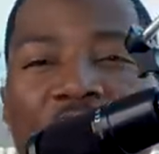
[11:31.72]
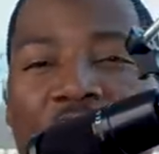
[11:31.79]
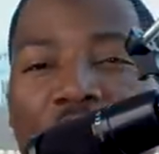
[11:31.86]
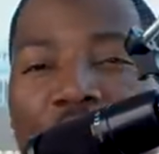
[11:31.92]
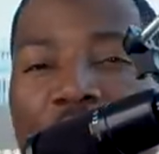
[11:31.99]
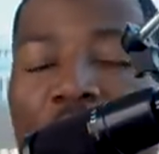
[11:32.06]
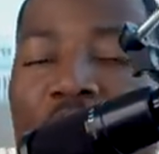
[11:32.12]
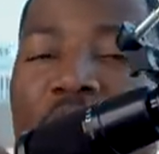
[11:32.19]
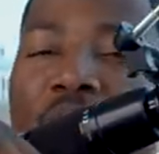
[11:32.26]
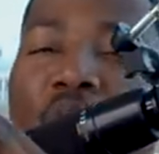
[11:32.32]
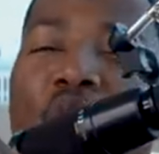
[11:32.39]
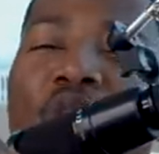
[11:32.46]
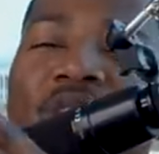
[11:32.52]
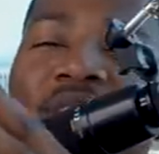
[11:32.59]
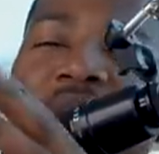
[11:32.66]
you know, it was
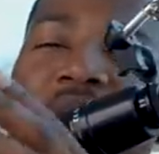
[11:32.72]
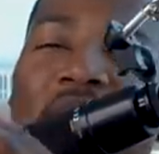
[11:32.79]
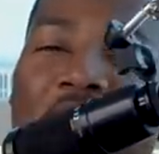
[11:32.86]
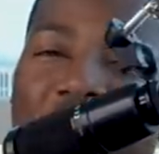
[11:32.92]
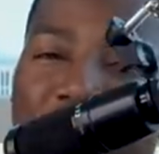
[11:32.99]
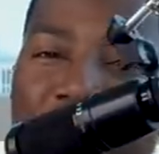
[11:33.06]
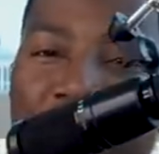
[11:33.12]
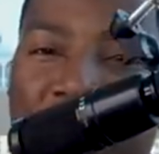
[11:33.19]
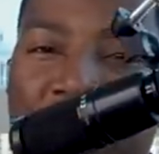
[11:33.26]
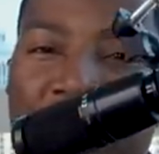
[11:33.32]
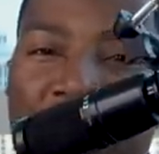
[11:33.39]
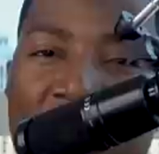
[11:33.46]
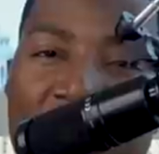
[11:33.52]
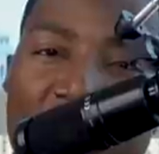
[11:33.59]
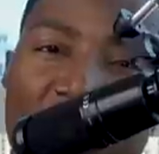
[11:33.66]
more to life.
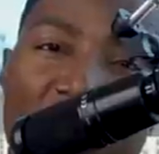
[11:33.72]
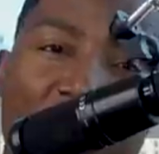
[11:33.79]
You